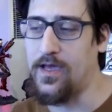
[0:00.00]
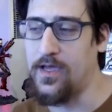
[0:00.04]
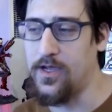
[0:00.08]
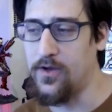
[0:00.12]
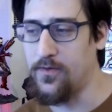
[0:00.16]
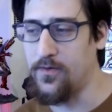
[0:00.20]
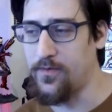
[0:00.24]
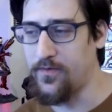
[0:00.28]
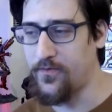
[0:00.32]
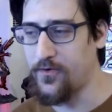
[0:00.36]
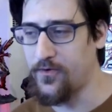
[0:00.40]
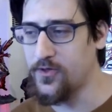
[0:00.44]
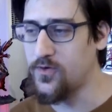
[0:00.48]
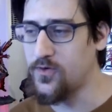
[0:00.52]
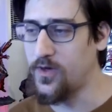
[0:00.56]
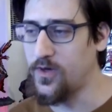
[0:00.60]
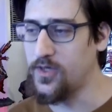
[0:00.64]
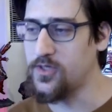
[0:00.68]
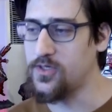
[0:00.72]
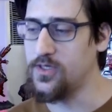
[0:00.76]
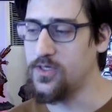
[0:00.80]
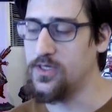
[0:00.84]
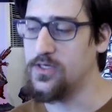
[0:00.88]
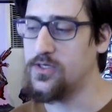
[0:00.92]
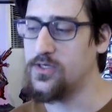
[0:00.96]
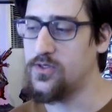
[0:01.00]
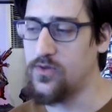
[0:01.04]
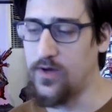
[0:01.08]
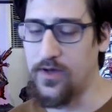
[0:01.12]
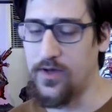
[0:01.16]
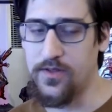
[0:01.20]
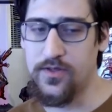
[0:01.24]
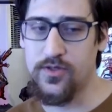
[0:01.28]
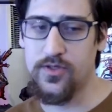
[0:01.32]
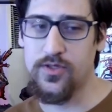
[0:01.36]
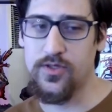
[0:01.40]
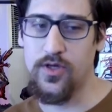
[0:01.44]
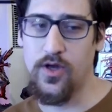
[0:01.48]
You know, my first question is throughout
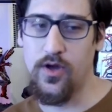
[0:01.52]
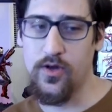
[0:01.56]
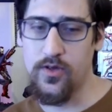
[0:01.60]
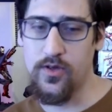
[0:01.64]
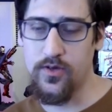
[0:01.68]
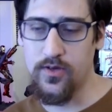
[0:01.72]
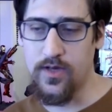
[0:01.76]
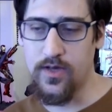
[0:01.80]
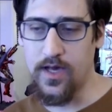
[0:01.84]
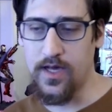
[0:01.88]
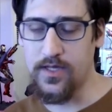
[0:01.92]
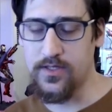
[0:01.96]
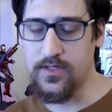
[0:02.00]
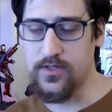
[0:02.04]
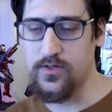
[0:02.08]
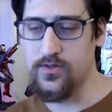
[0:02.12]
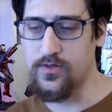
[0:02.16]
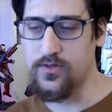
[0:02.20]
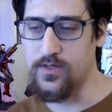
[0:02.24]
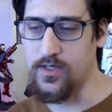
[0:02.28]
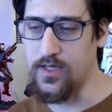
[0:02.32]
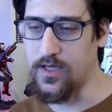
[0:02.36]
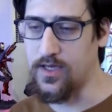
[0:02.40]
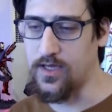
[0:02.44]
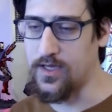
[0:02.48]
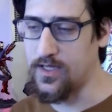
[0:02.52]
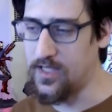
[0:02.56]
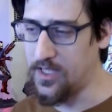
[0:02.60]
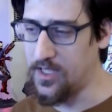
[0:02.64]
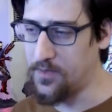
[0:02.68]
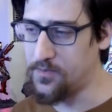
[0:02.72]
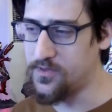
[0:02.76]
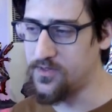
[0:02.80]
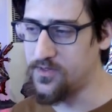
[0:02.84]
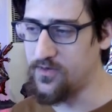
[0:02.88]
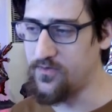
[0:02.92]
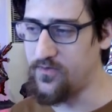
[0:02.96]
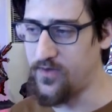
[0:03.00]
the show, you guys use like
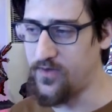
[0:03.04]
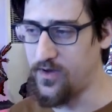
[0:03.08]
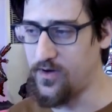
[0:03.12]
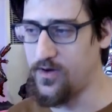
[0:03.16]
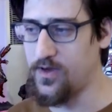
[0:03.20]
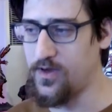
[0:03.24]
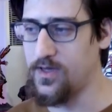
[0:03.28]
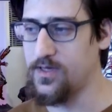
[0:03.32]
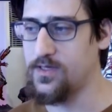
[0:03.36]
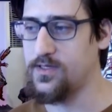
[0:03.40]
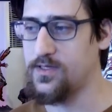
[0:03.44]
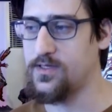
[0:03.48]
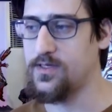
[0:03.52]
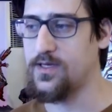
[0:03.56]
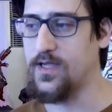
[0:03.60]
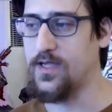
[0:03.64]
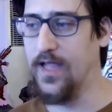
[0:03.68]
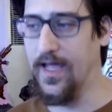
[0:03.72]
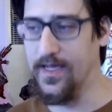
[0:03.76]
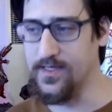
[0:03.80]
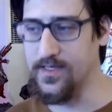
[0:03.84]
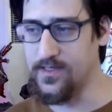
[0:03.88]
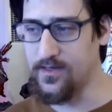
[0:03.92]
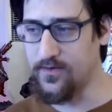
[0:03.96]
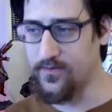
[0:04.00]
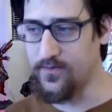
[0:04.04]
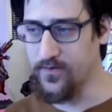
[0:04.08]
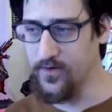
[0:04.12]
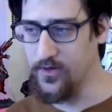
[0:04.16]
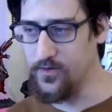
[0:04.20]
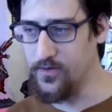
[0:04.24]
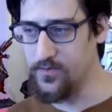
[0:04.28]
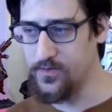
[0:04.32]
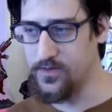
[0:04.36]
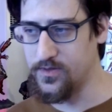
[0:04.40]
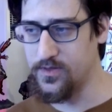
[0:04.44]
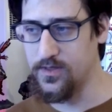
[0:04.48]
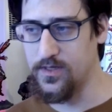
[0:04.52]
clips of various classic
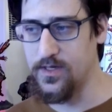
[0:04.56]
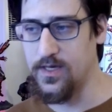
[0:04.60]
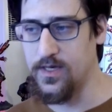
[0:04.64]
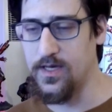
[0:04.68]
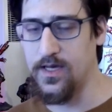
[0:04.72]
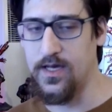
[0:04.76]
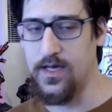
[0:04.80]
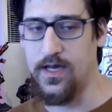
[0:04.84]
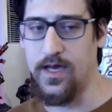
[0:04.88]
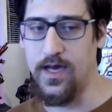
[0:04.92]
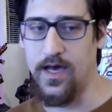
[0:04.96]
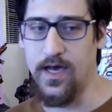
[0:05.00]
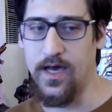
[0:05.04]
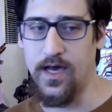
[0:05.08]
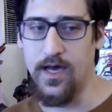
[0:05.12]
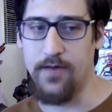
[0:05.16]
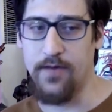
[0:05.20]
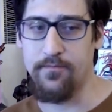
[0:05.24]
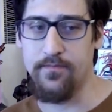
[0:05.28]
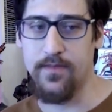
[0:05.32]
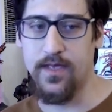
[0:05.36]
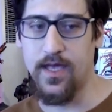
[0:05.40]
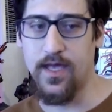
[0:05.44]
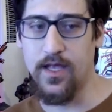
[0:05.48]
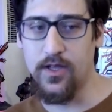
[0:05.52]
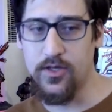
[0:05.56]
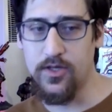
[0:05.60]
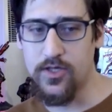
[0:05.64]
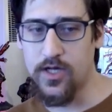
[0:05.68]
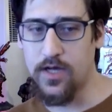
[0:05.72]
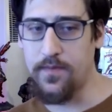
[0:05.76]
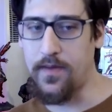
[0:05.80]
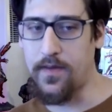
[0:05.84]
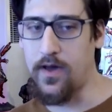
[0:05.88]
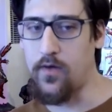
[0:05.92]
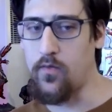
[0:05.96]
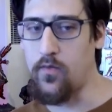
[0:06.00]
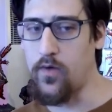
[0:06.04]
films. Um, can you talk
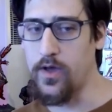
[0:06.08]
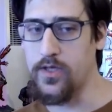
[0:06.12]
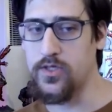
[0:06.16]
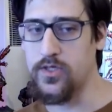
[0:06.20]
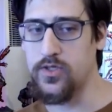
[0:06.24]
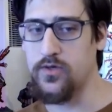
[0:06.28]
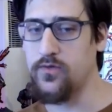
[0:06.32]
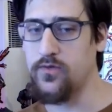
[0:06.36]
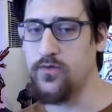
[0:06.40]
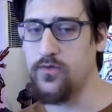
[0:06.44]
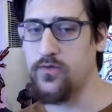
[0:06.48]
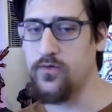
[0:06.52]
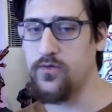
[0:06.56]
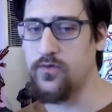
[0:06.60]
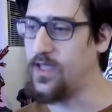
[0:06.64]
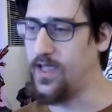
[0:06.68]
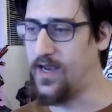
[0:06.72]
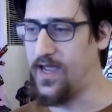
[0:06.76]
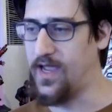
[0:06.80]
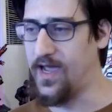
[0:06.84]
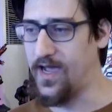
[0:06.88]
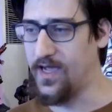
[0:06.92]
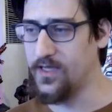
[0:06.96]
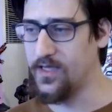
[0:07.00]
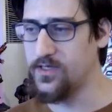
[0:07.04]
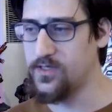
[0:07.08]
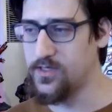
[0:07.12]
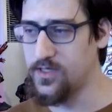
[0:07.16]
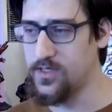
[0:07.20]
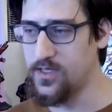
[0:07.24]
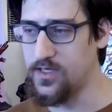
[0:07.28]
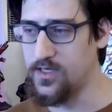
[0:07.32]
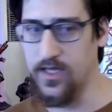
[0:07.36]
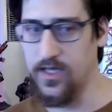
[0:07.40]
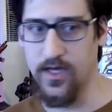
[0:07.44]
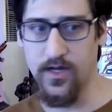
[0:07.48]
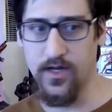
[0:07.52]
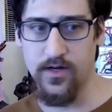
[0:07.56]
about what you feel that adds to the
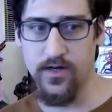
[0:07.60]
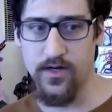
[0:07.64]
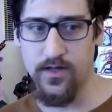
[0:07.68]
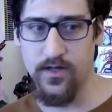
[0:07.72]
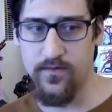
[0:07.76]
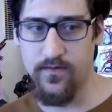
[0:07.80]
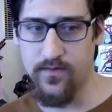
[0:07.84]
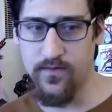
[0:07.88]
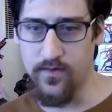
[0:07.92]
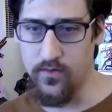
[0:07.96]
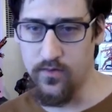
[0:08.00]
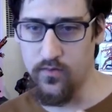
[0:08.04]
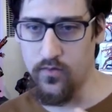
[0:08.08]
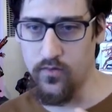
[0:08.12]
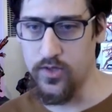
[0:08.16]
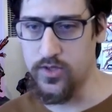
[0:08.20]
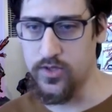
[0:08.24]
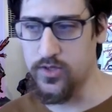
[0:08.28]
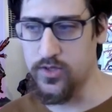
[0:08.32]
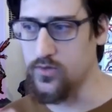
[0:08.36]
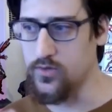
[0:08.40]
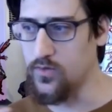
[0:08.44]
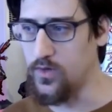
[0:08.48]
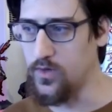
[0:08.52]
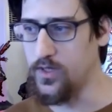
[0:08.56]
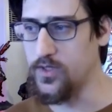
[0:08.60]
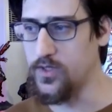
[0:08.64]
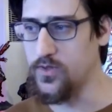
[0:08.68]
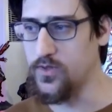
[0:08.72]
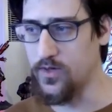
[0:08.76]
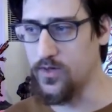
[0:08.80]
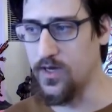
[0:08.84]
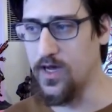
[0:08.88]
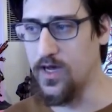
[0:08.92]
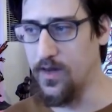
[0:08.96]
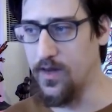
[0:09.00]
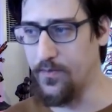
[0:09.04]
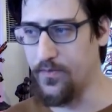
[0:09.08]
narrative and what you wanted to
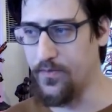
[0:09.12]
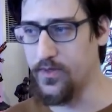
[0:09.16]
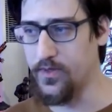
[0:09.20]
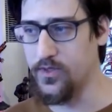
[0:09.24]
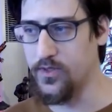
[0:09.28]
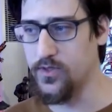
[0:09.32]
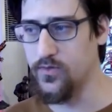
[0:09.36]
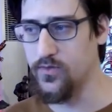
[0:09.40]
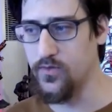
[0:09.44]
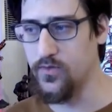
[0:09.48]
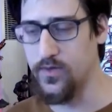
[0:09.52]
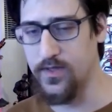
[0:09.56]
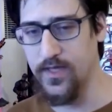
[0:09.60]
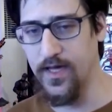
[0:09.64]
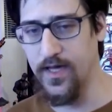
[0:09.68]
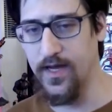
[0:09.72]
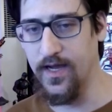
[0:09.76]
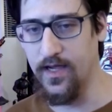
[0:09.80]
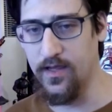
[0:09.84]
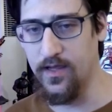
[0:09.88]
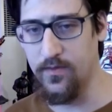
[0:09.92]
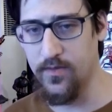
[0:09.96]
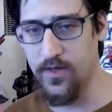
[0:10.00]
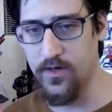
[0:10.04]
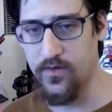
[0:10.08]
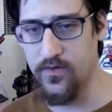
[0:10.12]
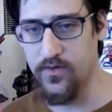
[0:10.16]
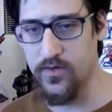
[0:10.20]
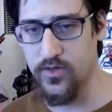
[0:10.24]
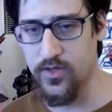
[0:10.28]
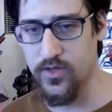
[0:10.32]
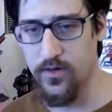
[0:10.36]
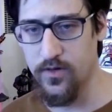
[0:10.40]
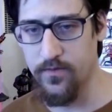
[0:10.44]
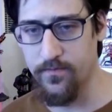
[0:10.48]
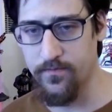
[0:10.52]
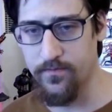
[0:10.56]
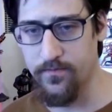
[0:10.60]
accomplish with that element of the
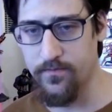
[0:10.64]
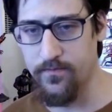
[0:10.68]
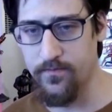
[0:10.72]
show?